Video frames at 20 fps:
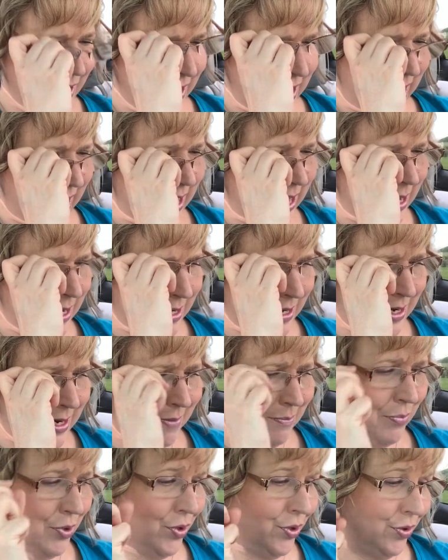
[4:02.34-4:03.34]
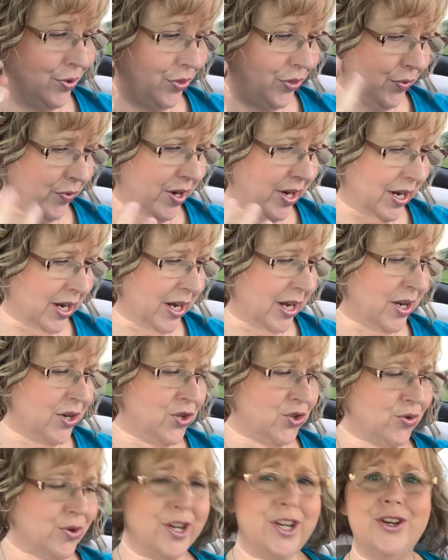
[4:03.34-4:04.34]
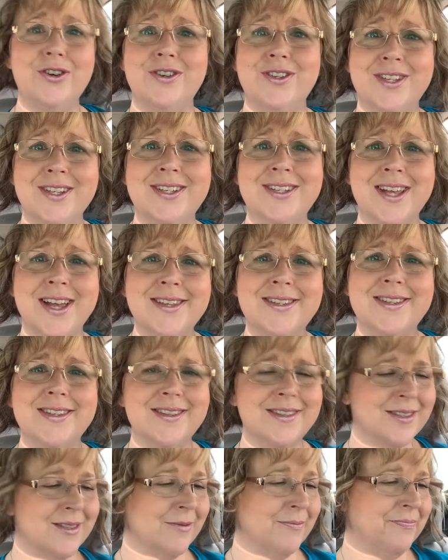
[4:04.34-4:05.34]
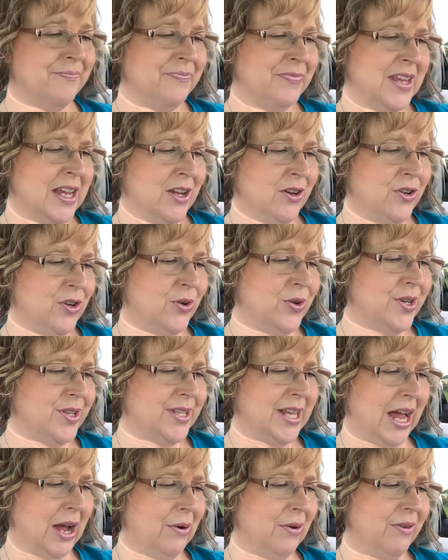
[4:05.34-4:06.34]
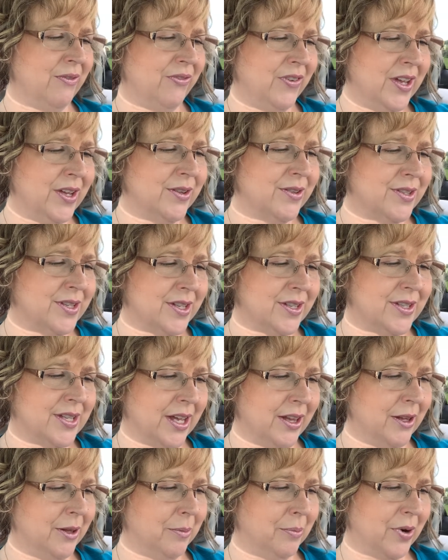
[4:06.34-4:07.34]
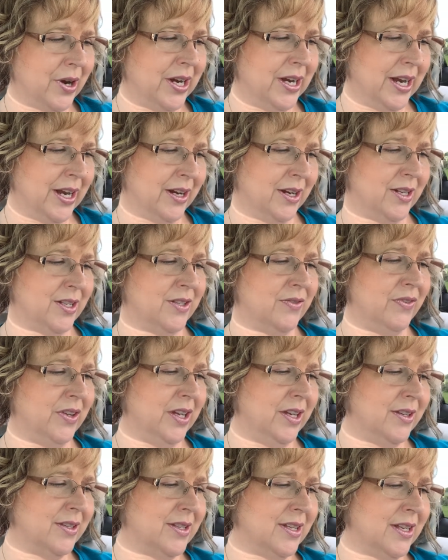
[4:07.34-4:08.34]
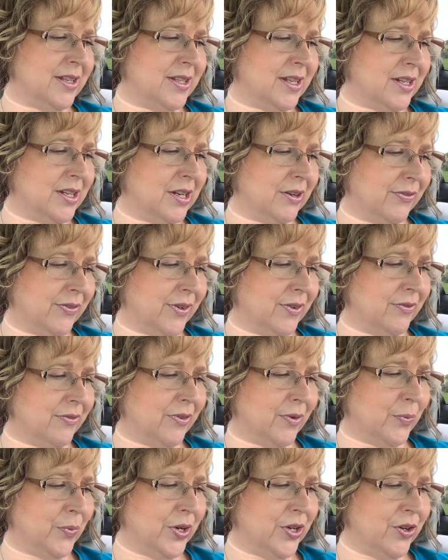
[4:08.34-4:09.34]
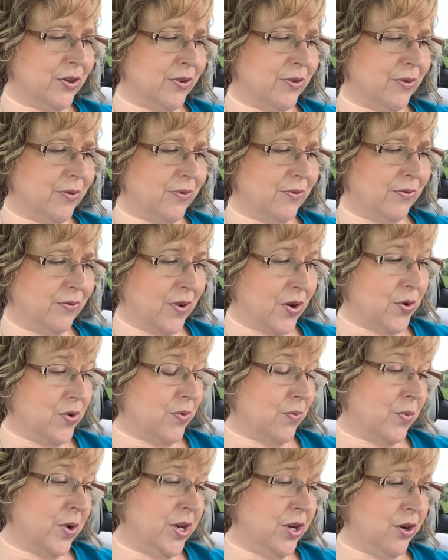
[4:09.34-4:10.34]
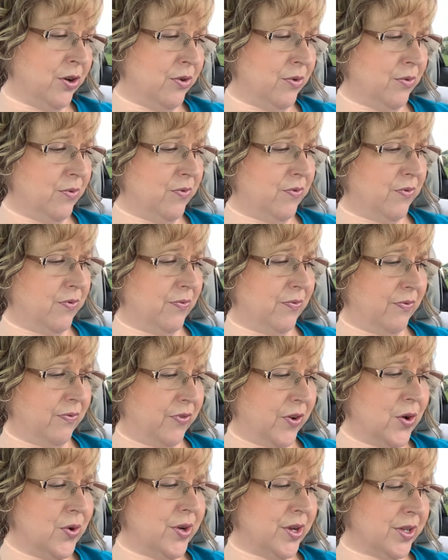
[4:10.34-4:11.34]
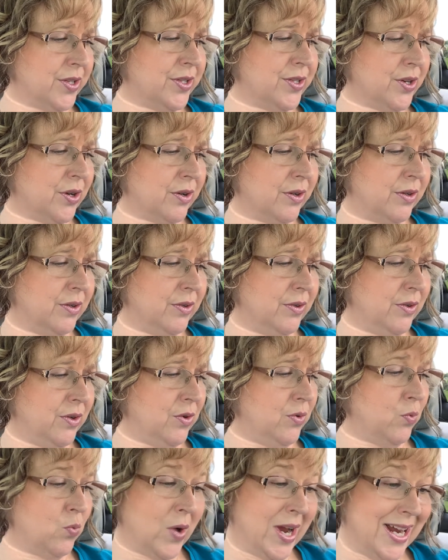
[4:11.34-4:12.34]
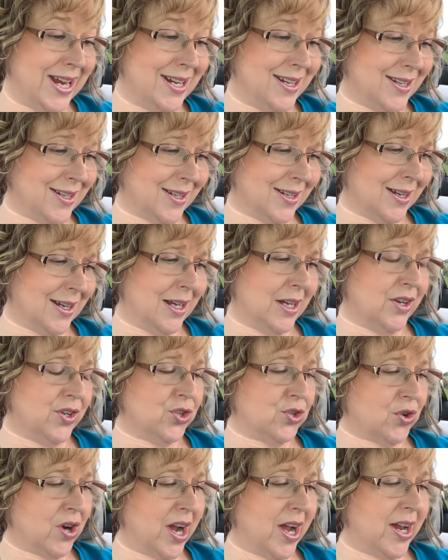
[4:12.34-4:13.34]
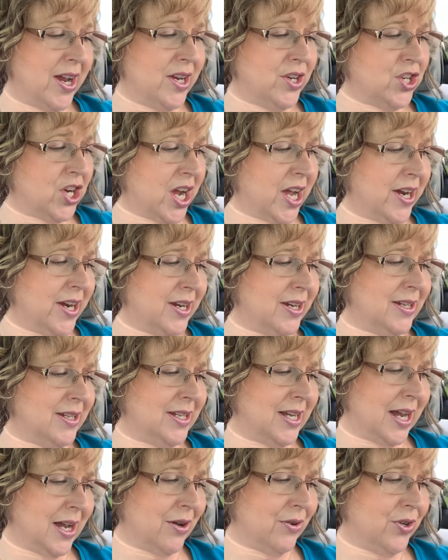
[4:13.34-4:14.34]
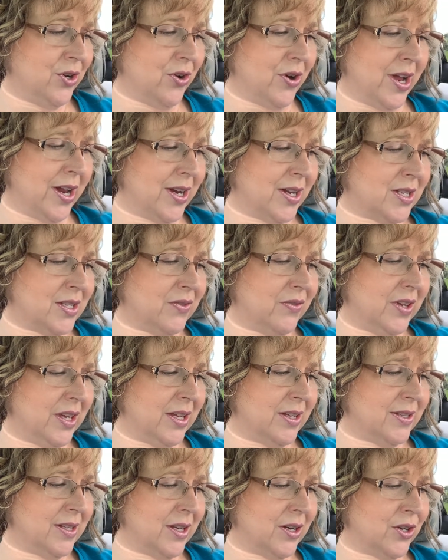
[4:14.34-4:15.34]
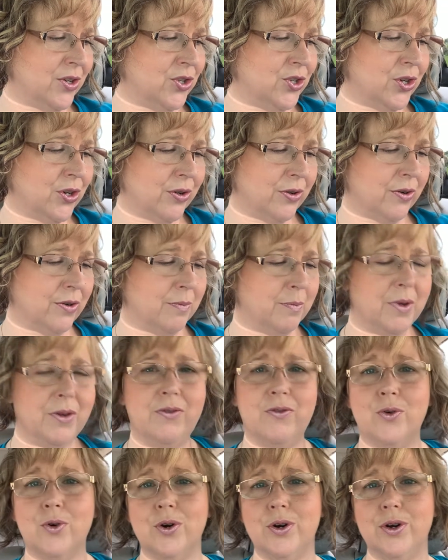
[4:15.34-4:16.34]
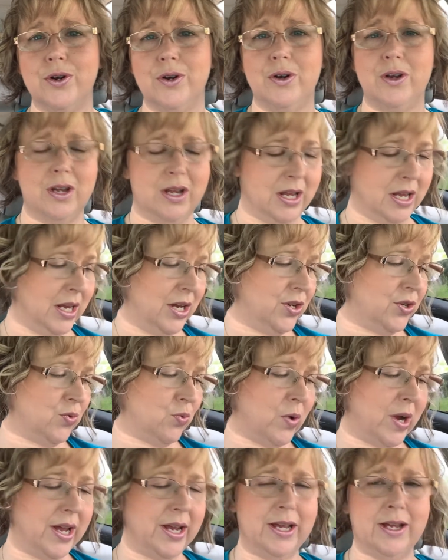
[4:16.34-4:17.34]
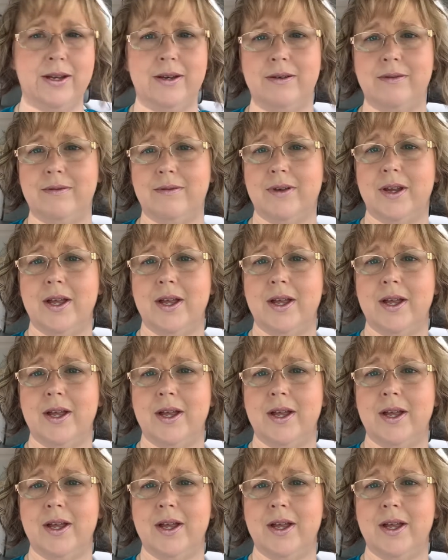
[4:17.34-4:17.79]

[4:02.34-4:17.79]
And number three, enjoy your successes. Notice how it feels to celebrate N S Vs. Is it different from when you're fo when you focused on weight? Try jotting down your N S Vs in a journal before each weigh-in.